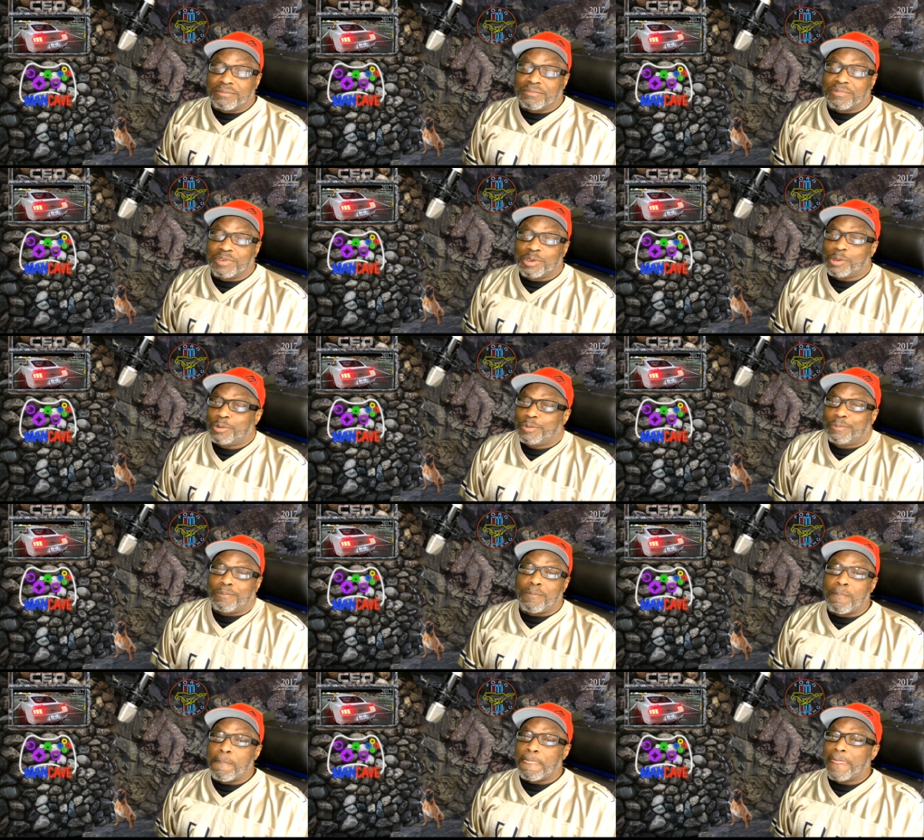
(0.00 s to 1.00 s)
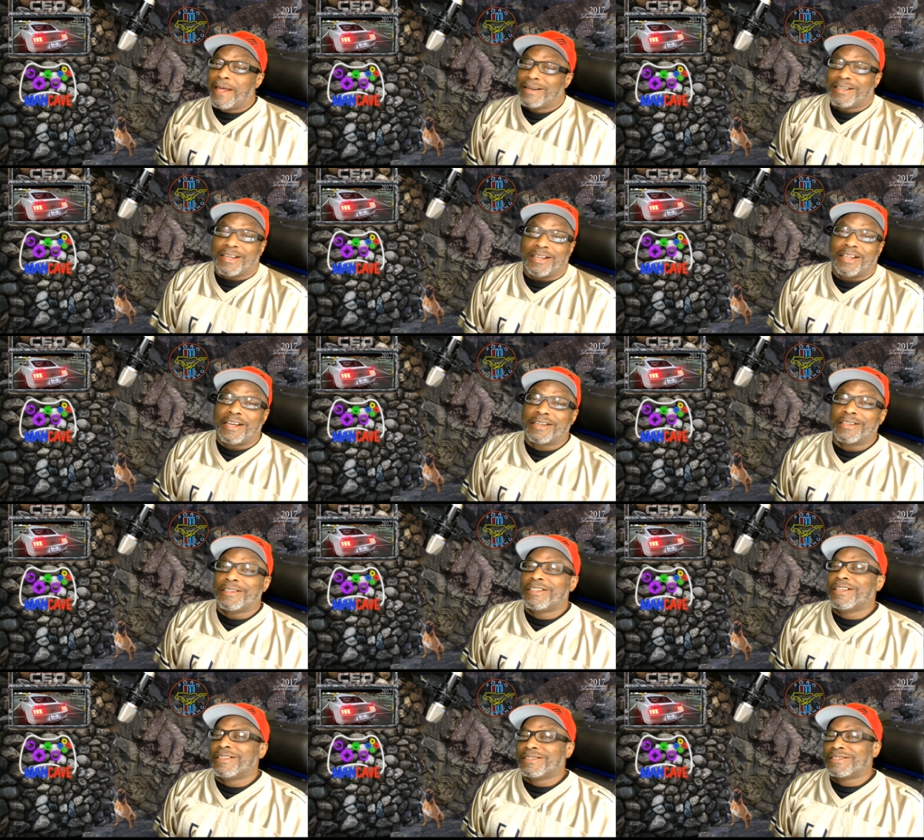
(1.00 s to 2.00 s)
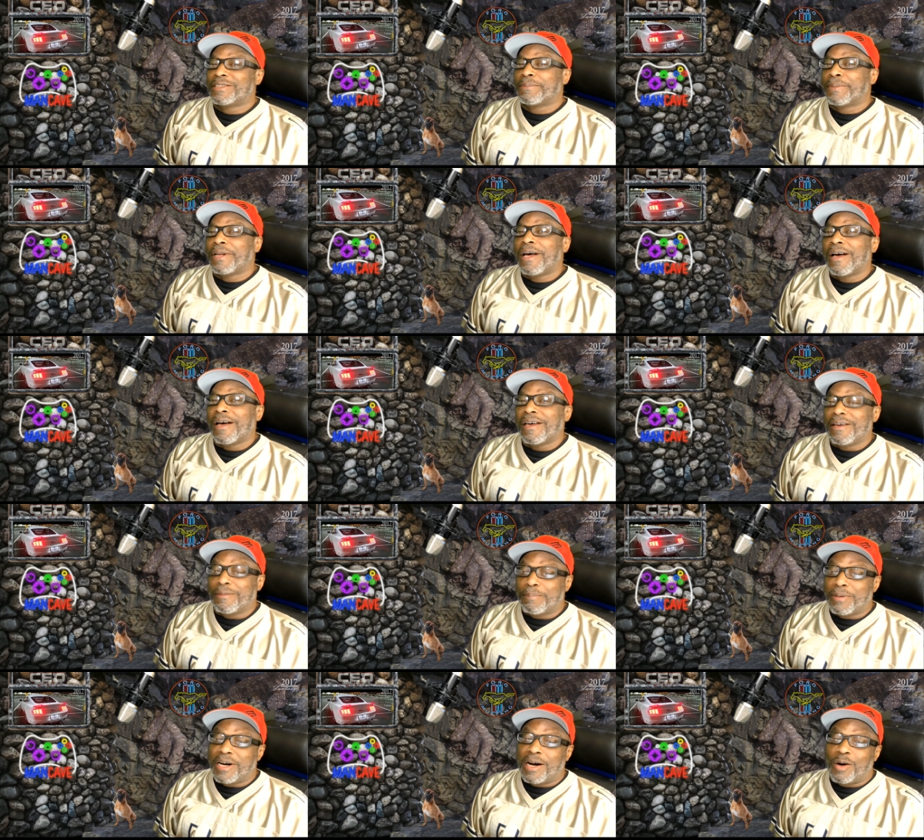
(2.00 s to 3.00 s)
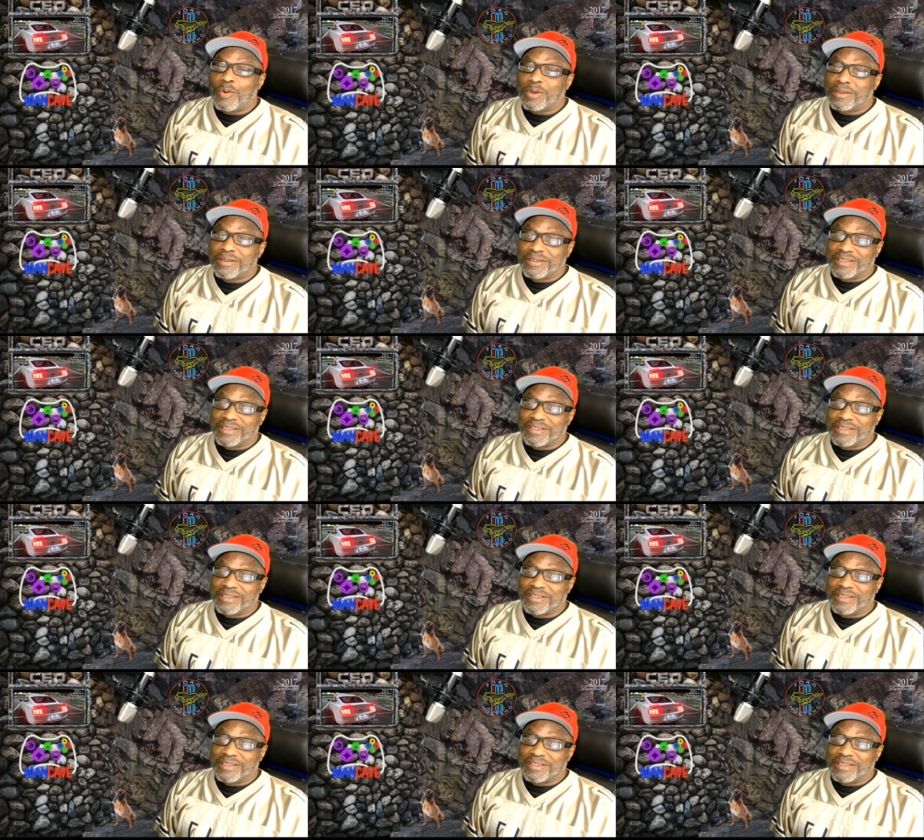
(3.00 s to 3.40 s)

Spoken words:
So I got like an endless supply of power.